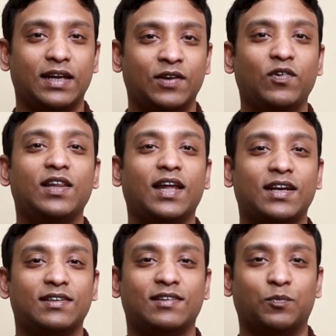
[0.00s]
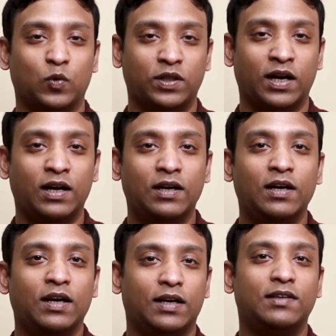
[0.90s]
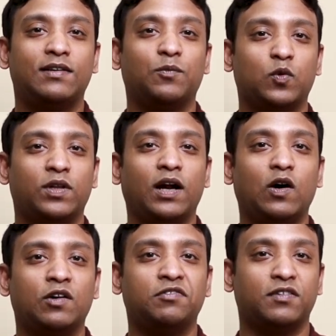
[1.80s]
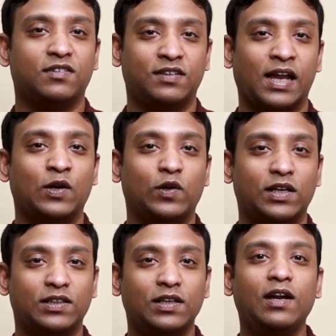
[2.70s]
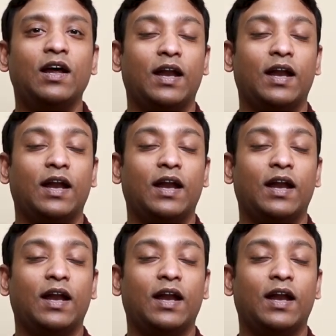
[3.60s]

even that it's a mudra is the mudra of salutation.